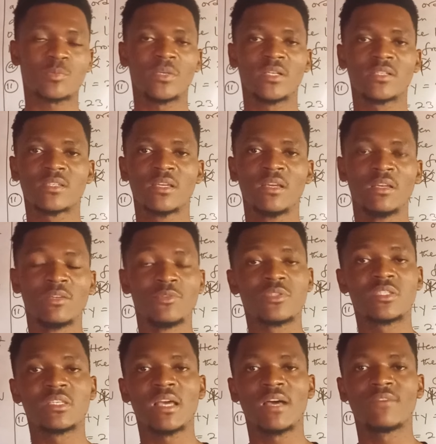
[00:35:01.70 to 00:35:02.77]
aspect. You
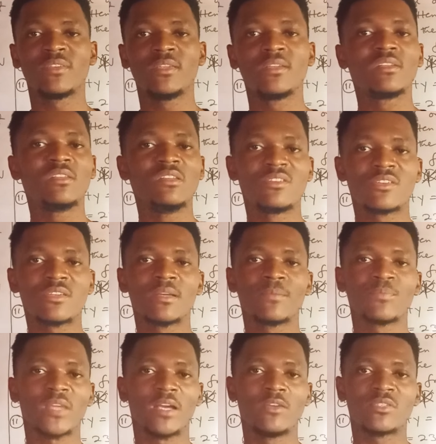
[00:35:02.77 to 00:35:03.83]
still have
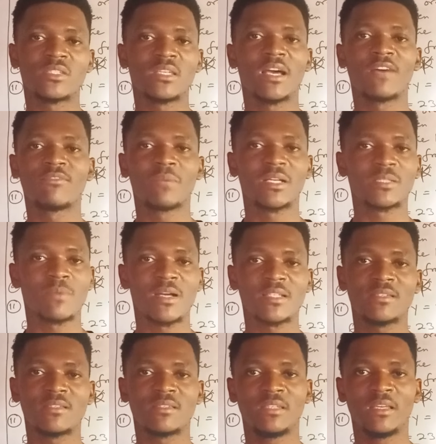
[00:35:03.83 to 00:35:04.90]
English and you still have
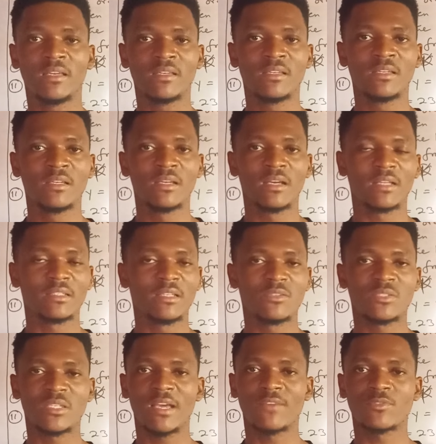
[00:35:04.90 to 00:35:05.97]
mathematics there, and then
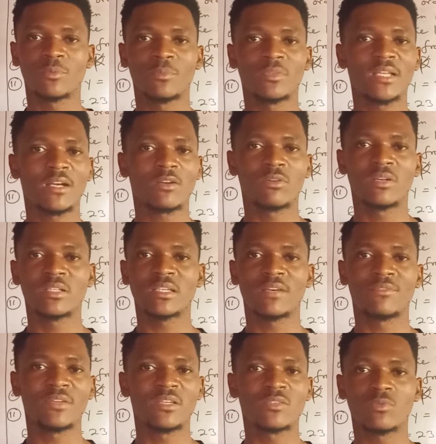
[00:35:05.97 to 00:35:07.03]
you still have some other current
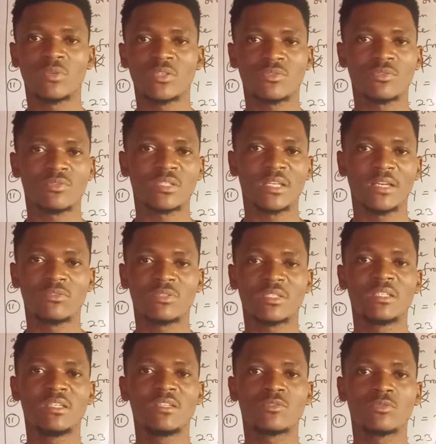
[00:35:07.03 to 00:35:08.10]
affairs questions that you
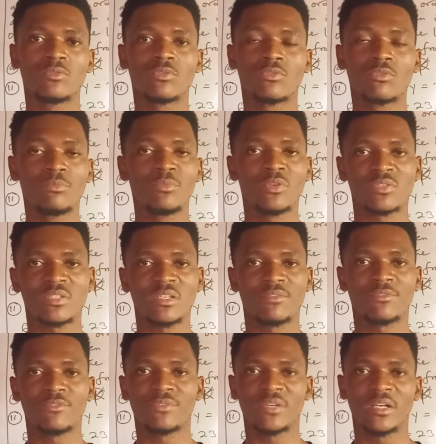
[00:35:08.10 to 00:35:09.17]
still need to broom
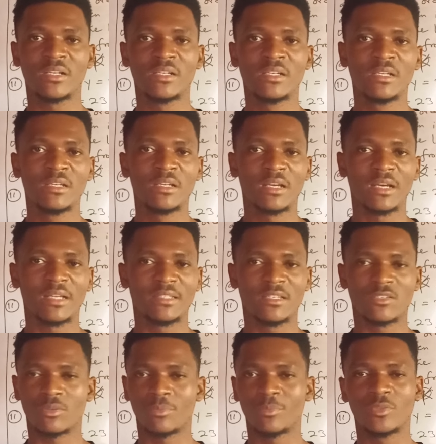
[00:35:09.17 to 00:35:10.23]
yourself over, and
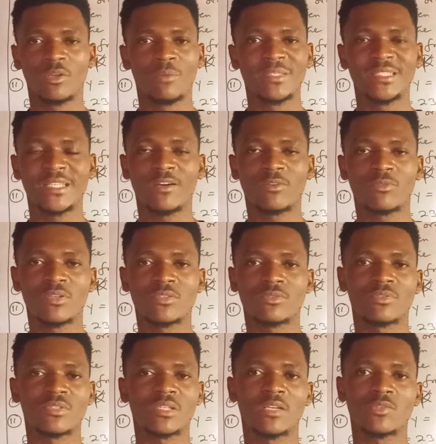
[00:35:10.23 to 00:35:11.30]
then some nominal
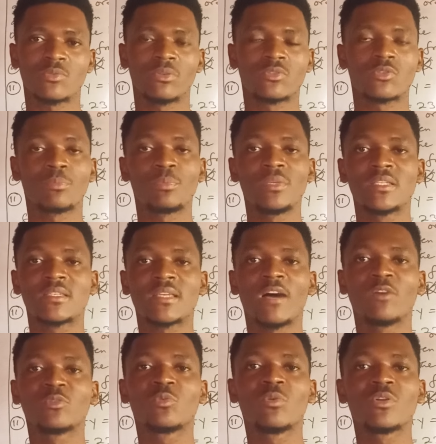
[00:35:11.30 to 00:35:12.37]
questions as well. So please,
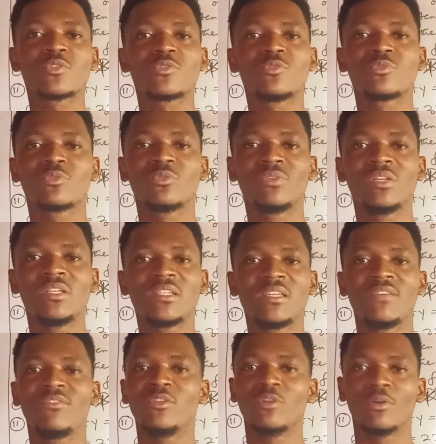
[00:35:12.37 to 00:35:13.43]
I would want you to really
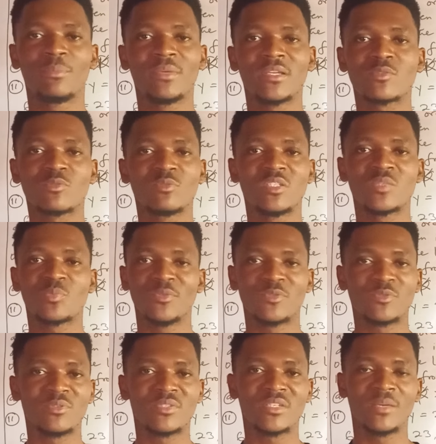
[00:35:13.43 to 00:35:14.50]
give in your best to this
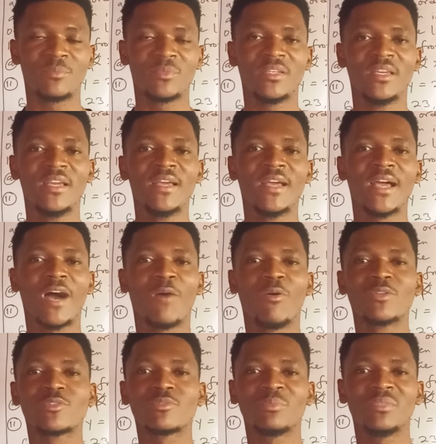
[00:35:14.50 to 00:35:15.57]
pursuit, Yemi. I
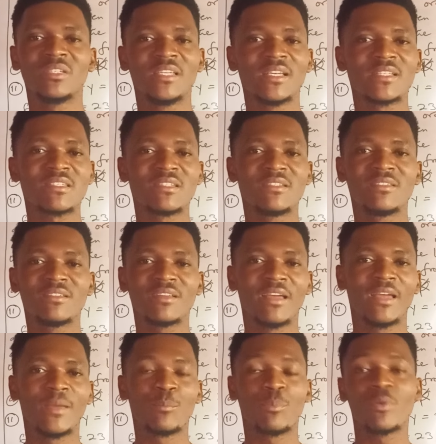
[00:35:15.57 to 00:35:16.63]
want to be getting
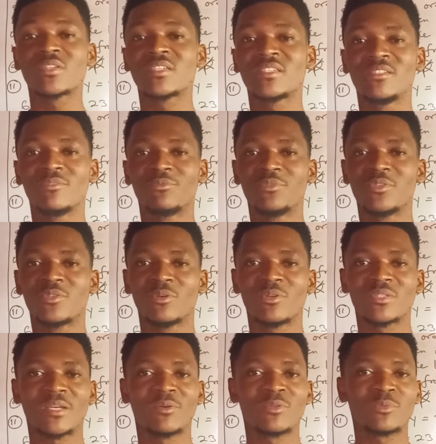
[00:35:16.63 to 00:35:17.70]
positive
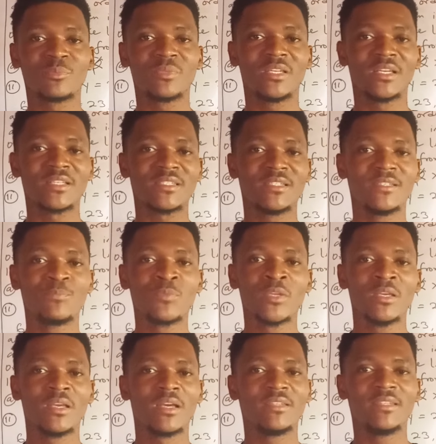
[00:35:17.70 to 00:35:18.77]
results. I want to be getting
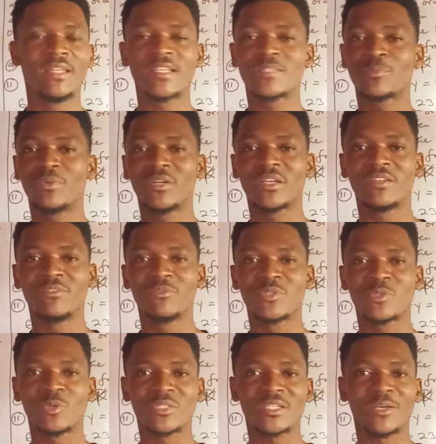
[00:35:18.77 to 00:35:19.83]
net breaking
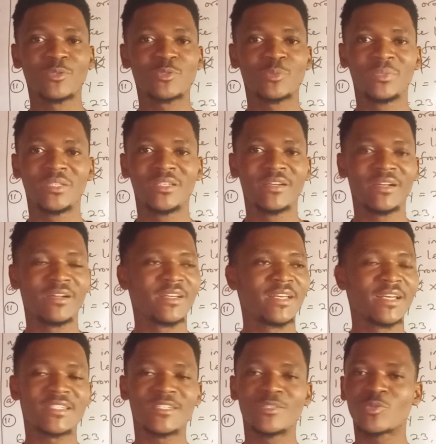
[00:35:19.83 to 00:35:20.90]
results. I want to be
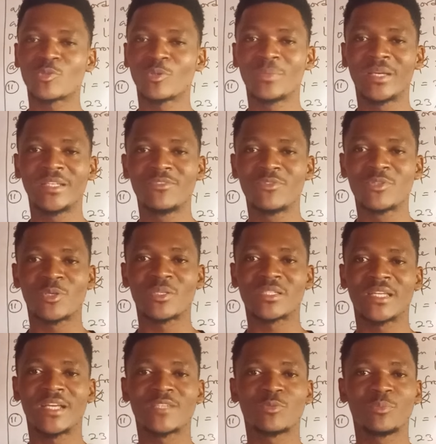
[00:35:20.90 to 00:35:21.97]
getting so many
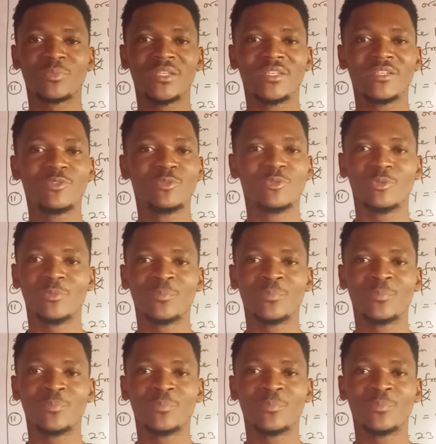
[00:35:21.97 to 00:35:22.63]
results that will be,